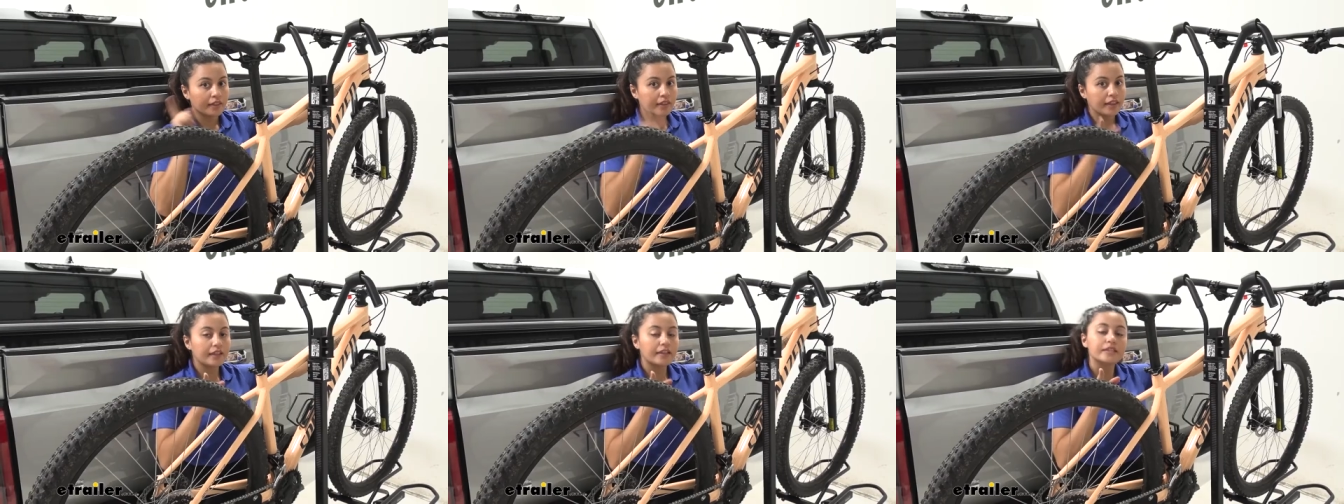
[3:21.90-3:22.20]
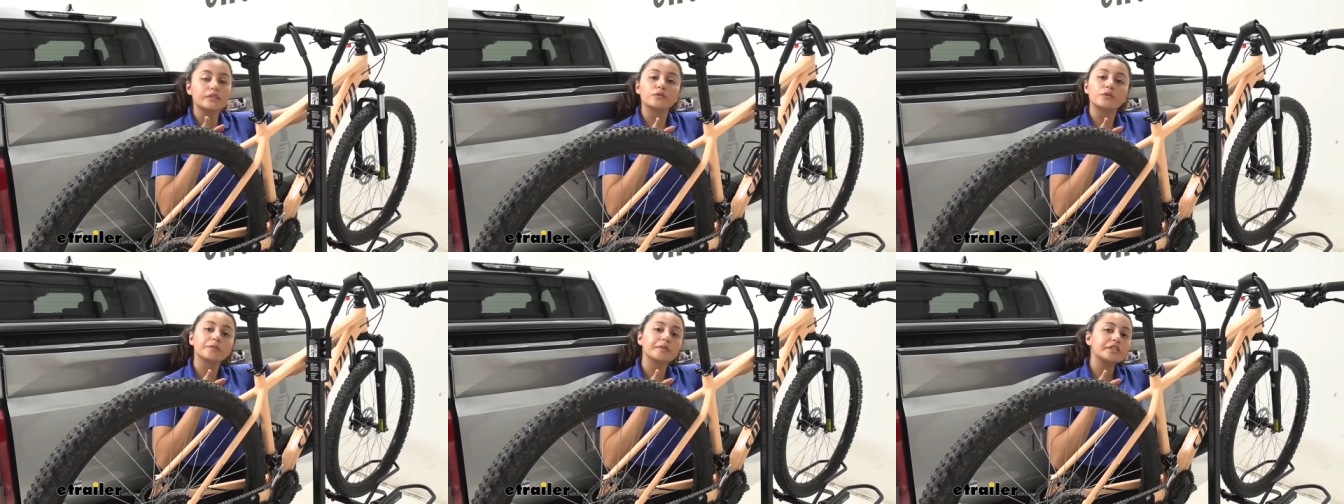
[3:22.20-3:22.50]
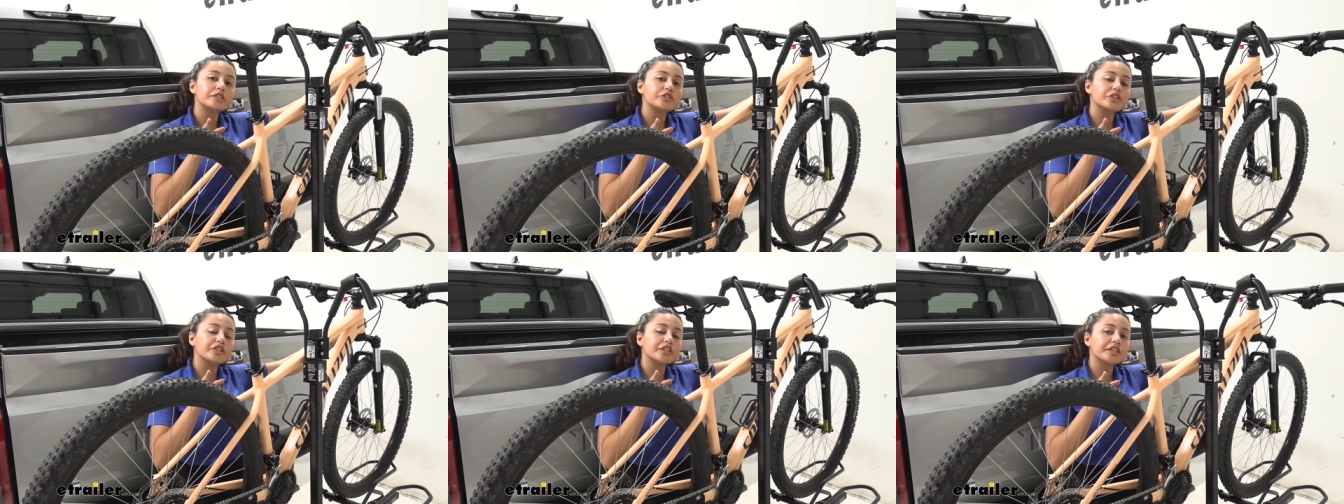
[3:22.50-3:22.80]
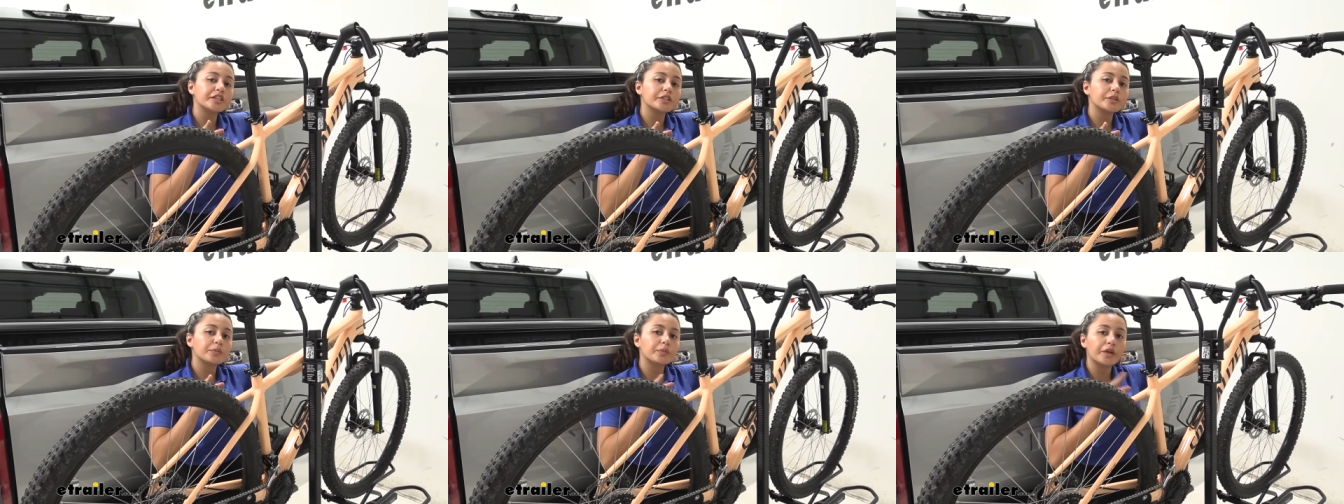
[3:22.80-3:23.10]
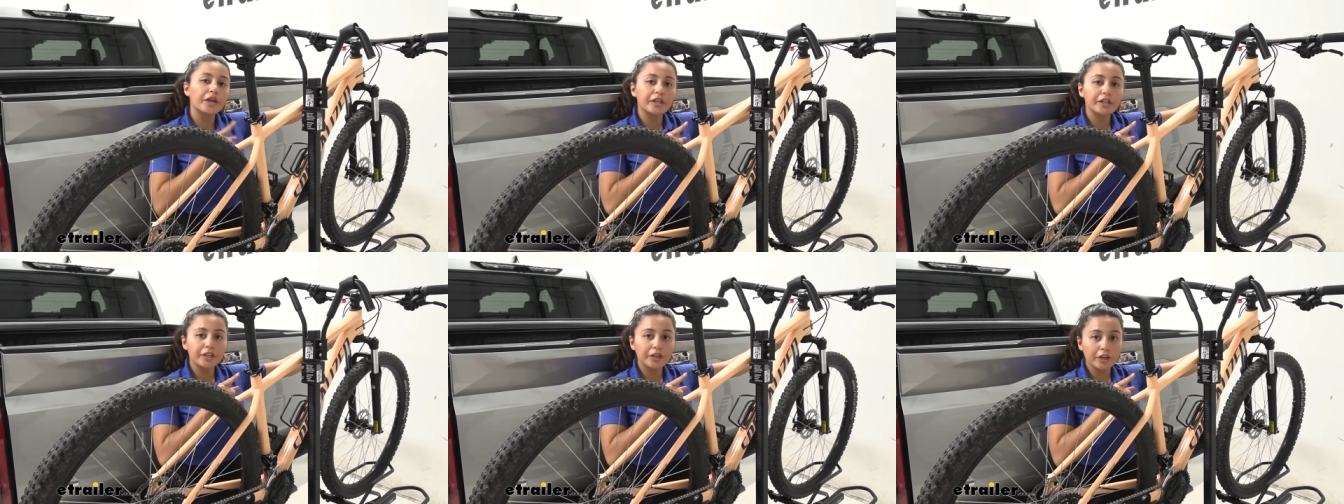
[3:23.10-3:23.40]
Now this will be tricky
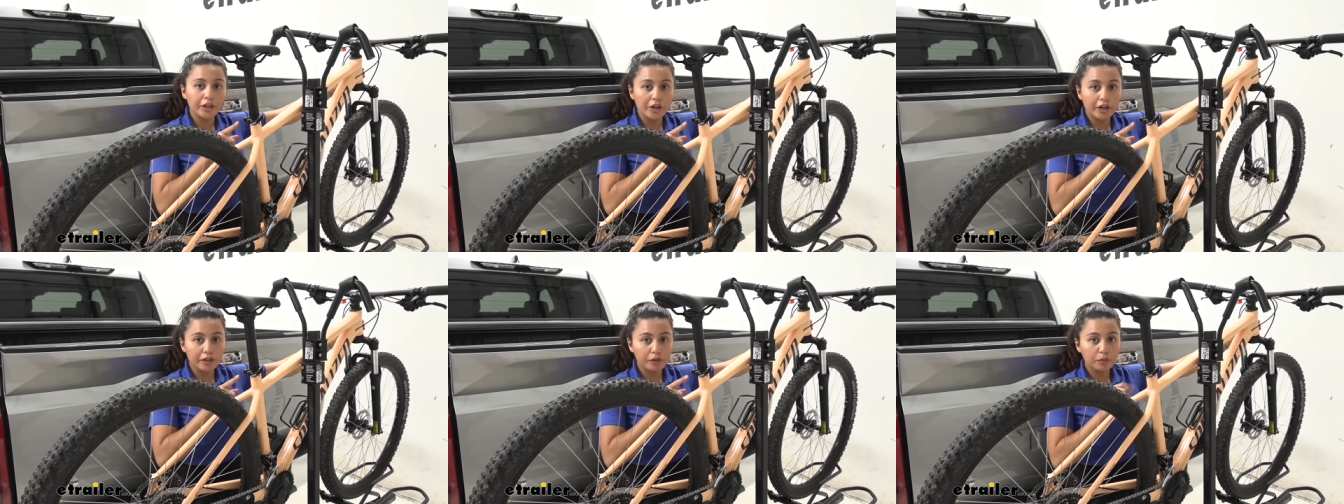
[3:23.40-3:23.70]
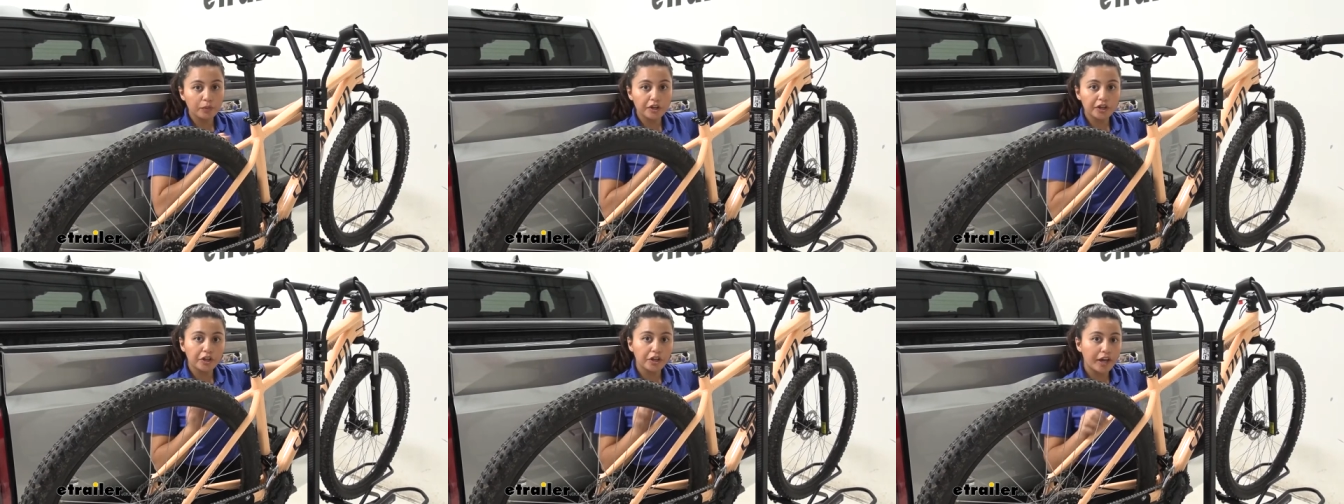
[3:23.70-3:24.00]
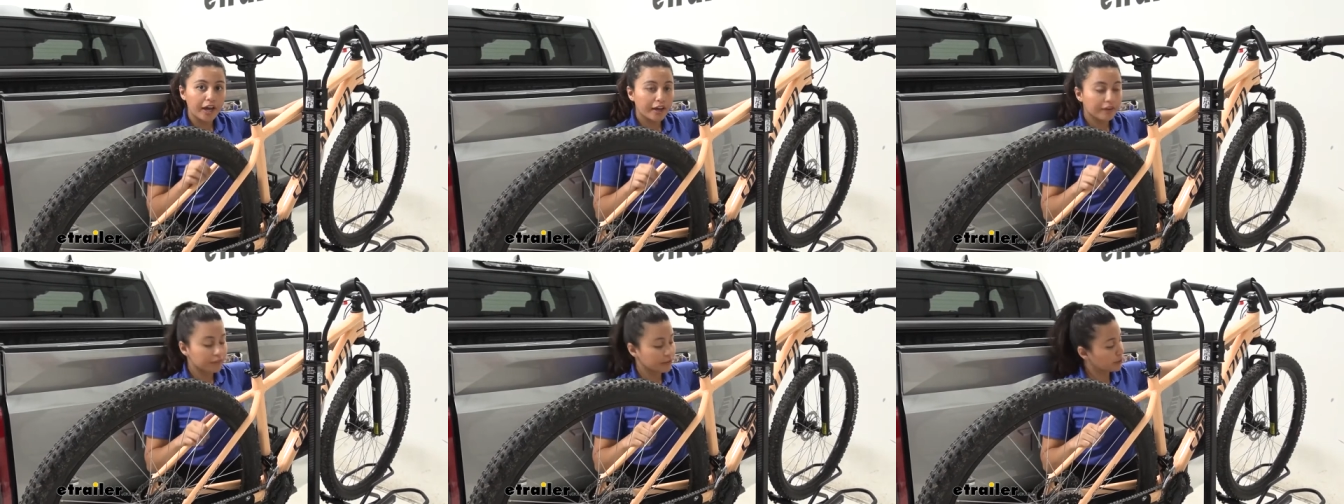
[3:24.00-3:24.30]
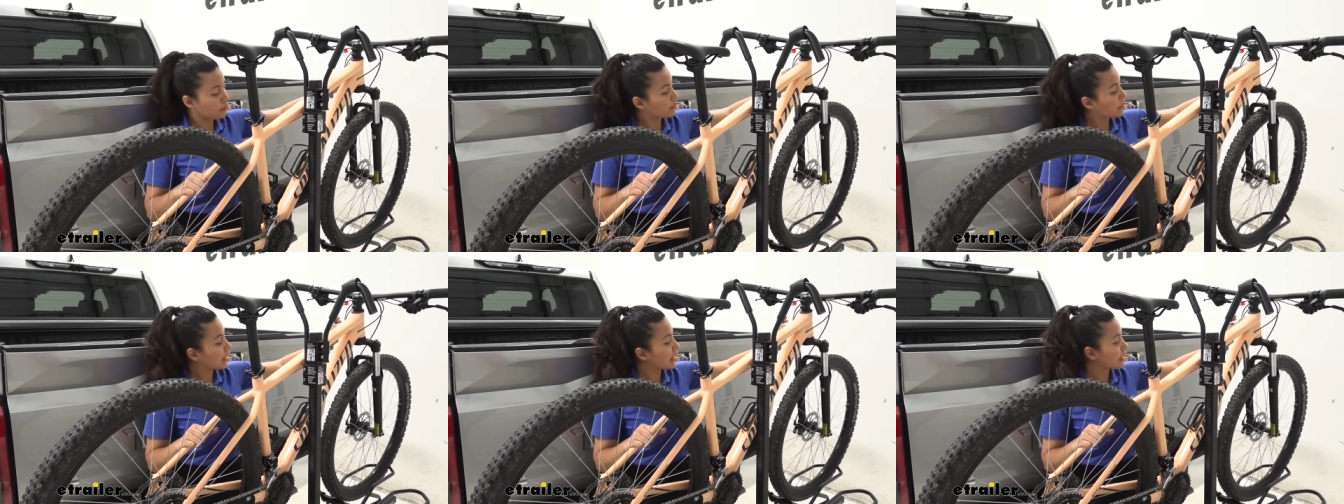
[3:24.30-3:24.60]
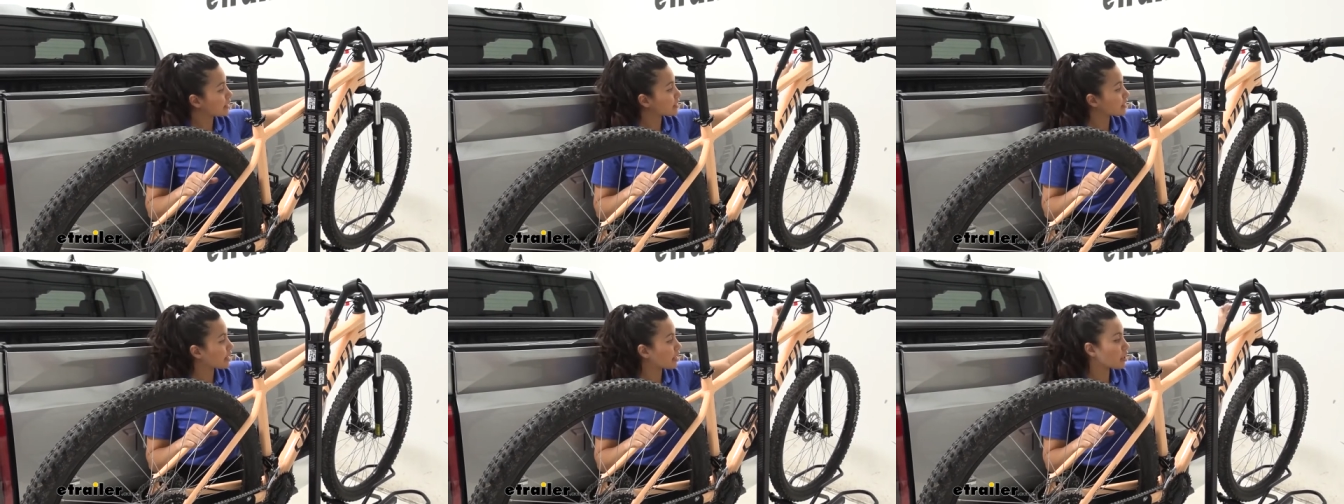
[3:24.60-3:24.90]
depending on where you have your
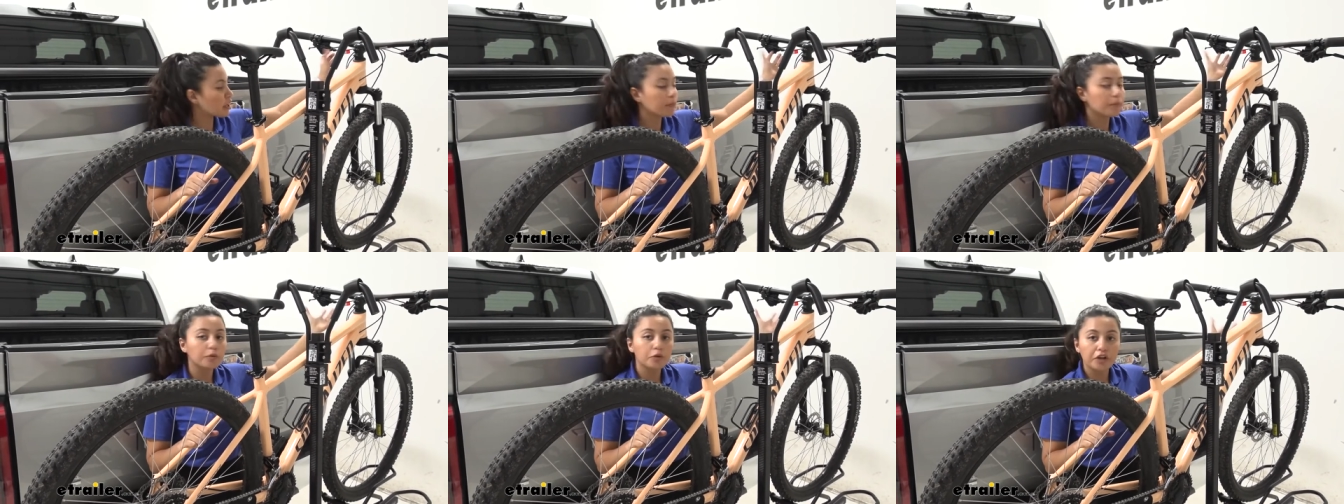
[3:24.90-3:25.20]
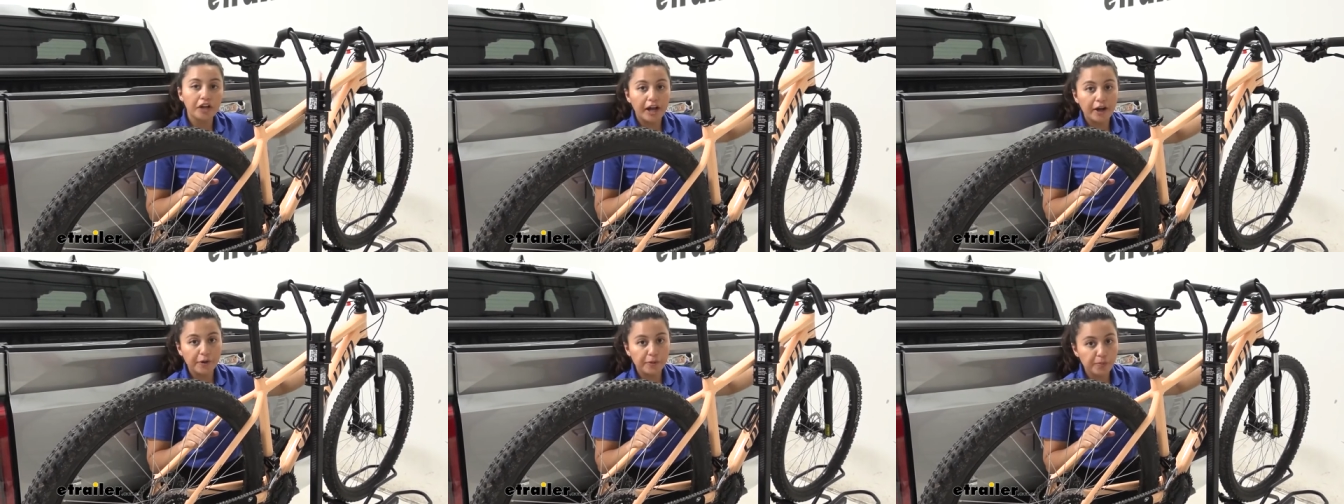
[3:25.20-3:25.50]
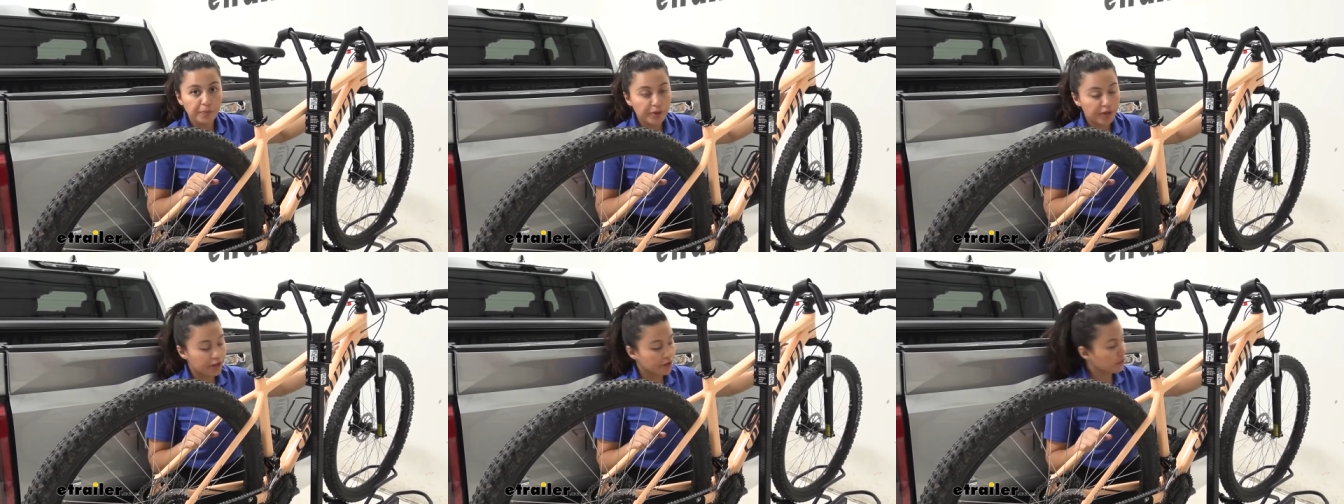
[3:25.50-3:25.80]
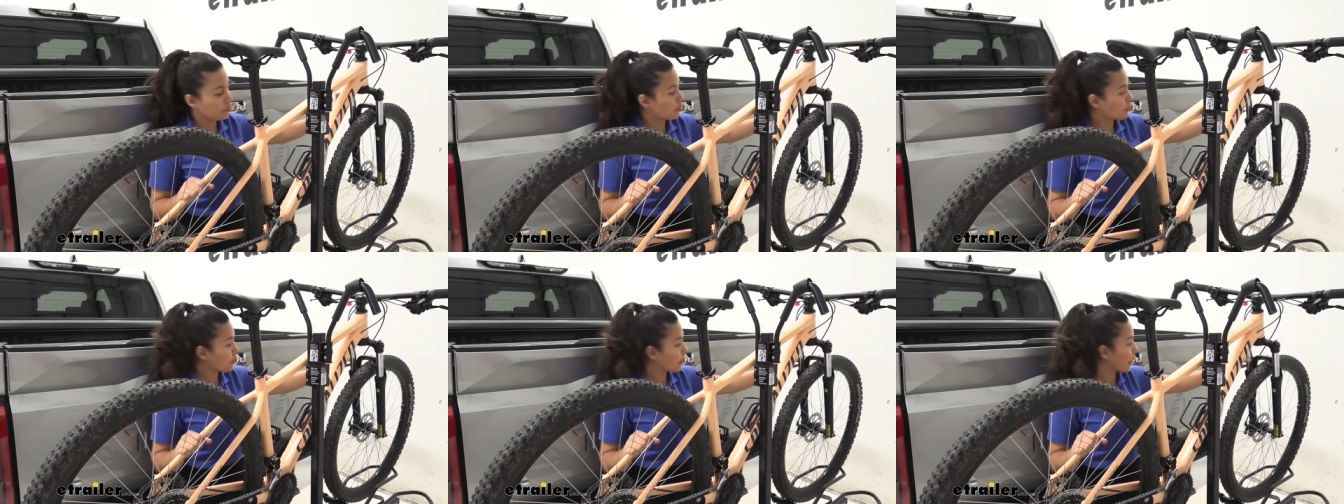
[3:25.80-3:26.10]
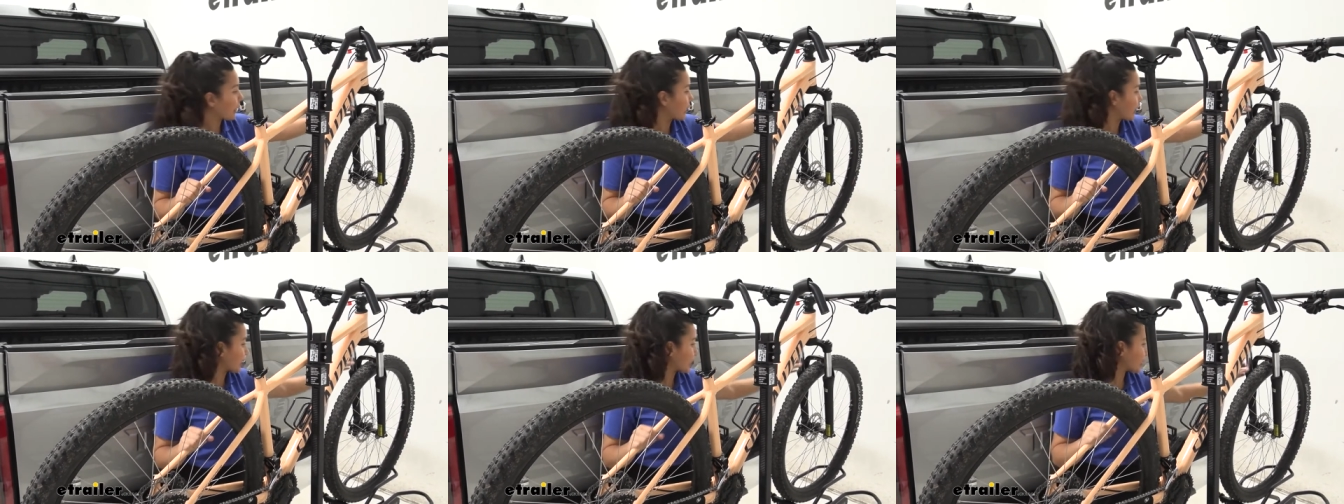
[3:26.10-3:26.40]
bike set up or how big of a bike